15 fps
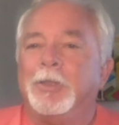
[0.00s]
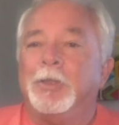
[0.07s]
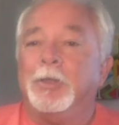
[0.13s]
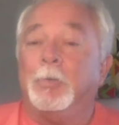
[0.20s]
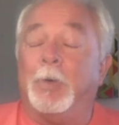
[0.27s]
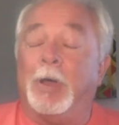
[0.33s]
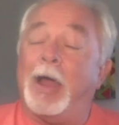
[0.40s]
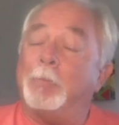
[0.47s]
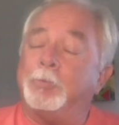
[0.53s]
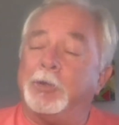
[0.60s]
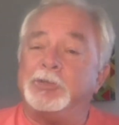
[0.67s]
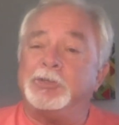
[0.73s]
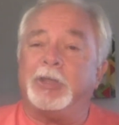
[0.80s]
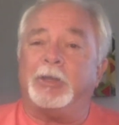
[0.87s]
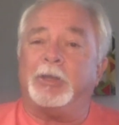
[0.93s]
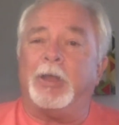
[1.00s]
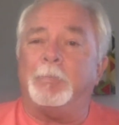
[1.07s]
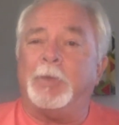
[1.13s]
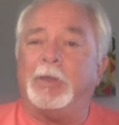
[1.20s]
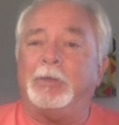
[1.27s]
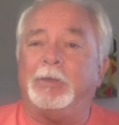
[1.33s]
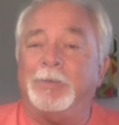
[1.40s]
Well, I appreciate it. I
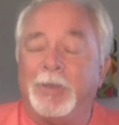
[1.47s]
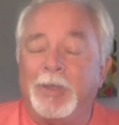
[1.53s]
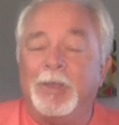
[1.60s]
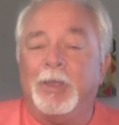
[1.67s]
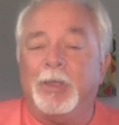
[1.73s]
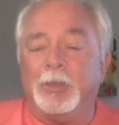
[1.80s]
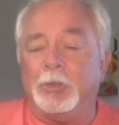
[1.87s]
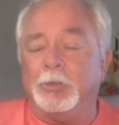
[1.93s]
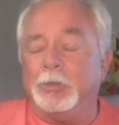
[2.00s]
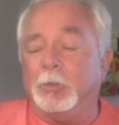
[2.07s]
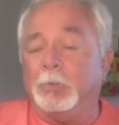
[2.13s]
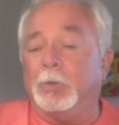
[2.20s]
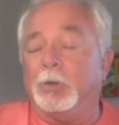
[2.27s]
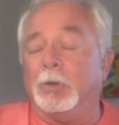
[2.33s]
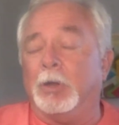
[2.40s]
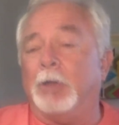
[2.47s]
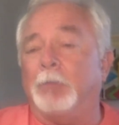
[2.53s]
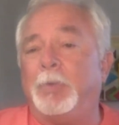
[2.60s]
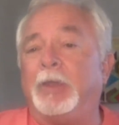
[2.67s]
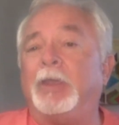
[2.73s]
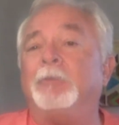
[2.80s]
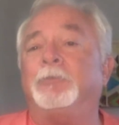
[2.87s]
mean, you, you were a
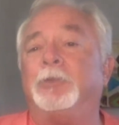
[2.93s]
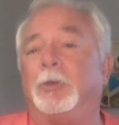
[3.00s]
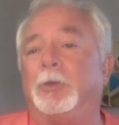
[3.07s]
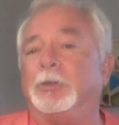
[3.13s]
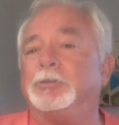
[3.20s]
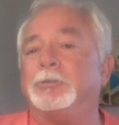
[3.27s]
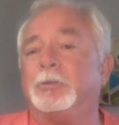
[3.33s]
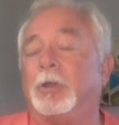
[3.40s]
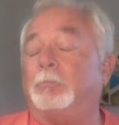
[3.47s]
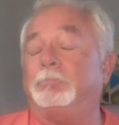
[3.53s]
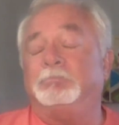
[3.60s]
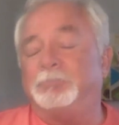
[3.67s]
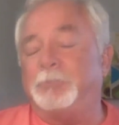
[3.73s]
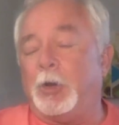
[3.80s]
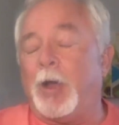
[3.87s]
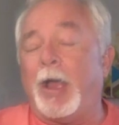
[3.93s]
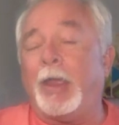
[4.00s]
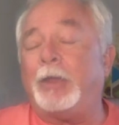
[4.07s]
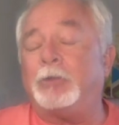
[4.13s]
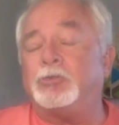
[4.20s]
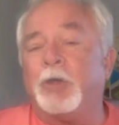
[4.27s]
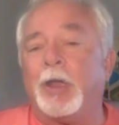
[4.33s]
big influence. Uh, you know, I
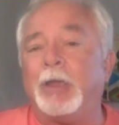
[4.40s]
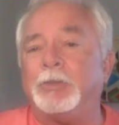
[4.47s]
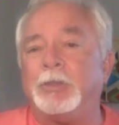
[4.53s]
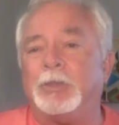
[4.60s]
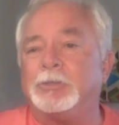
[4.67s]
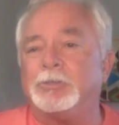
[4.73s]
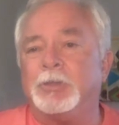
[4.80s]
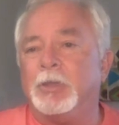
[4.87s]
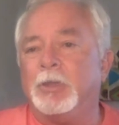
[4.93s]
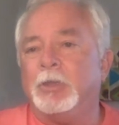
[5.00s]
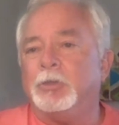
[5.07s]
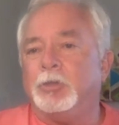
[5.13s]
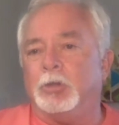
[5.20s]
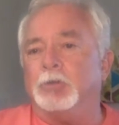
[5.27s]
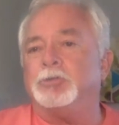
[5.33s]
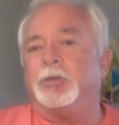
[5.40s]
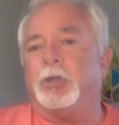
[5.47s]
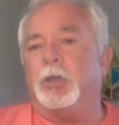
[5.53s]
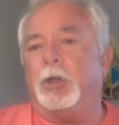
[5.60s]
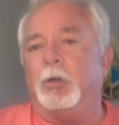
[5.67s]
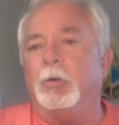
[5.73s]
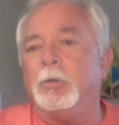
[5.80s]
had tried this years
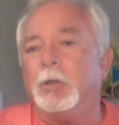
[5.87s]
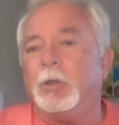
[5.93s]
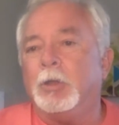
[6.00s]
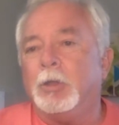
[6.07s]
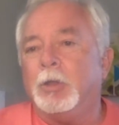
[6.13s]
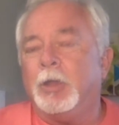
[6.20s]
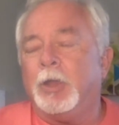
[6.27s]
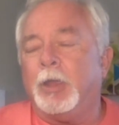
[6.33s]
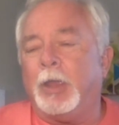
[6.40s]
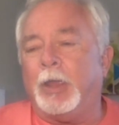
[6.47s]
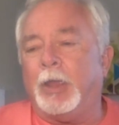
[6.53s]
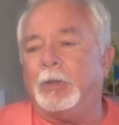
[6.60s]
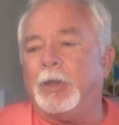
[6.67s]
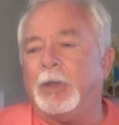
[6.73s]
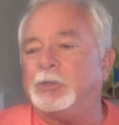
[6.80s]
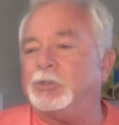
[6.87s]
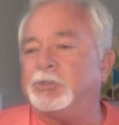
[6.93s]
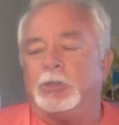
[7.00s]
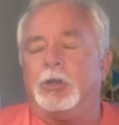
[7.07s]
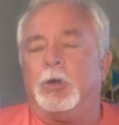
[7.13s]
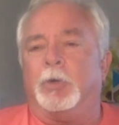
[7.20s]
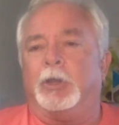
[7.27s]
ago, and I just
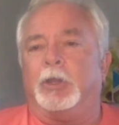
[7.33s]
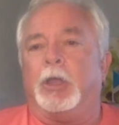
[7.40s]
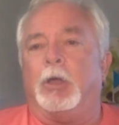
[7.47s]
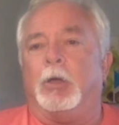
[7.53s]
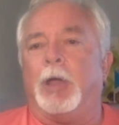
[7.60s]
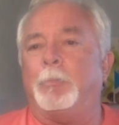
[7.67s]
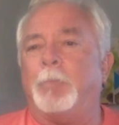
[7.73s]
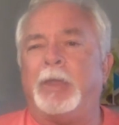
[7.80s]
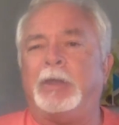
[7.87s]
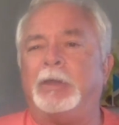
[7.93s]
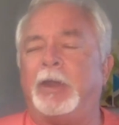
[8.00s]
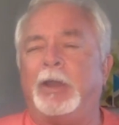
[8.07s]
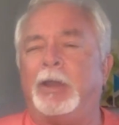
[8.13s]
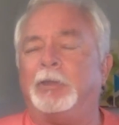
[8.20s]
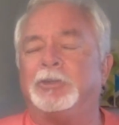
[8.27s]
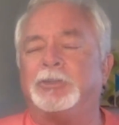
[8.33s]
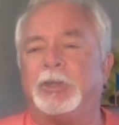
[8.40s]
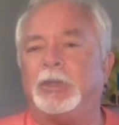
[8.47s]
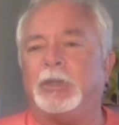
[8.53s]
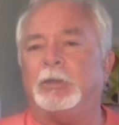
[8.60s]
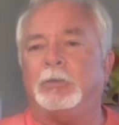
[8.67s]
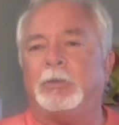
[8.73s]
didn't know where to go. I made an
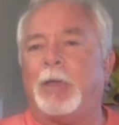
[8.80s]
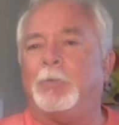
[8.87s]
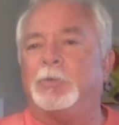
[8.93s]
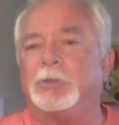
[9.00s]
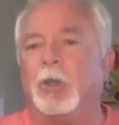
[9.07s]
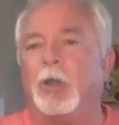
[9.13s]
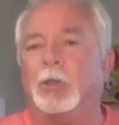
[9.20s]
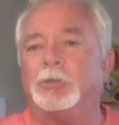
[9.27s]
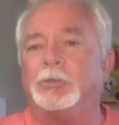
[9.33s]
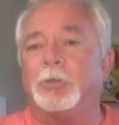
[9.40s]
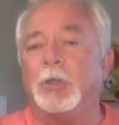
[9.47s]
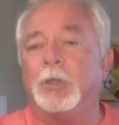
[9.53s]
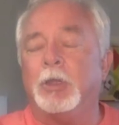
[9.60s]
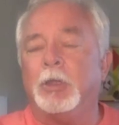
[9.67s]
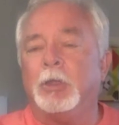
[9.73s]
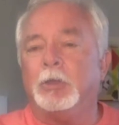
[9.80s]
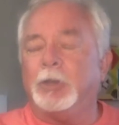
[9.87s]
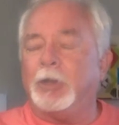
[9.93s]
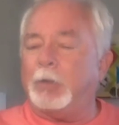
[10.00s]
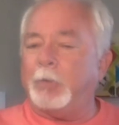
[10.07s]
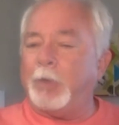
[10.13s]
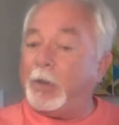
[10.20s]
LLC, and I was lost.
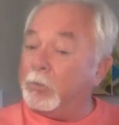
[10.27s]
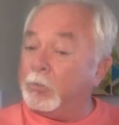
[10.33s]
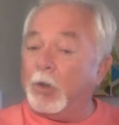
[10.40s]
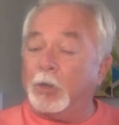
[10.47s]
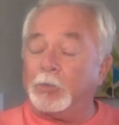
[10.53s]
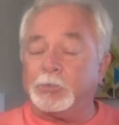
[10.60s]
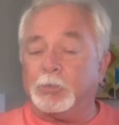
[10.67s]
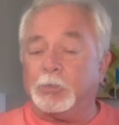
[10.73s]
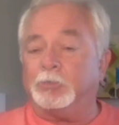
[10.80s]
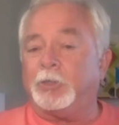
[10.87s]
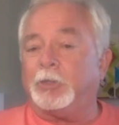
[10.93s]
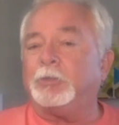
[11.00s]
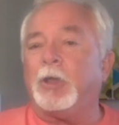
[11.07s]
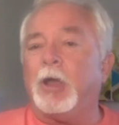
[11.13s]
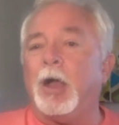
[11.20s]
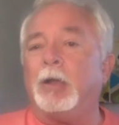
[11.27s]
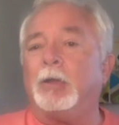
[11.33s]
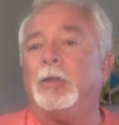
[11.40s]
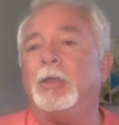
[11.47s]
Then I ran across your TikTok.